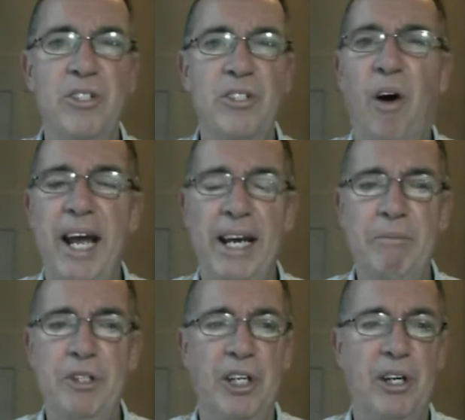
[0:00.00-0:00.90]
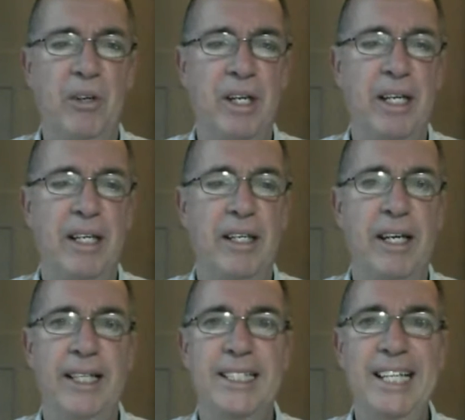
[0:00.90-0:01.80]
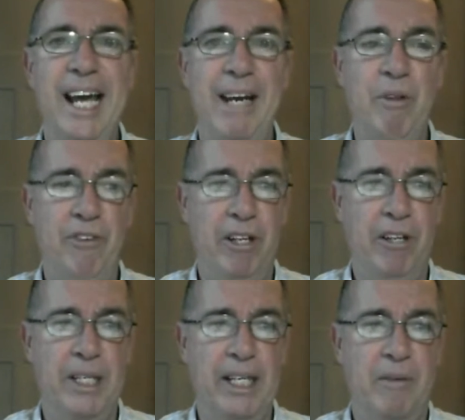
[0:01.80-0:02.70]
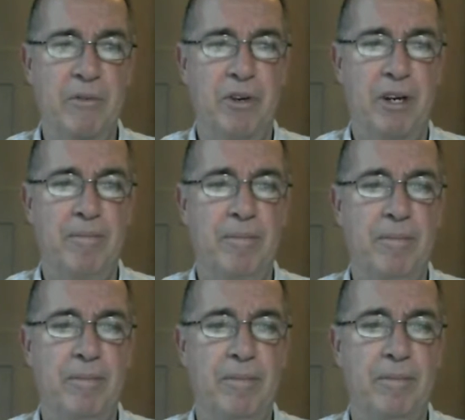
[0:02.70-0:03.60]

It's not name the tune, it's name the film that it comes from.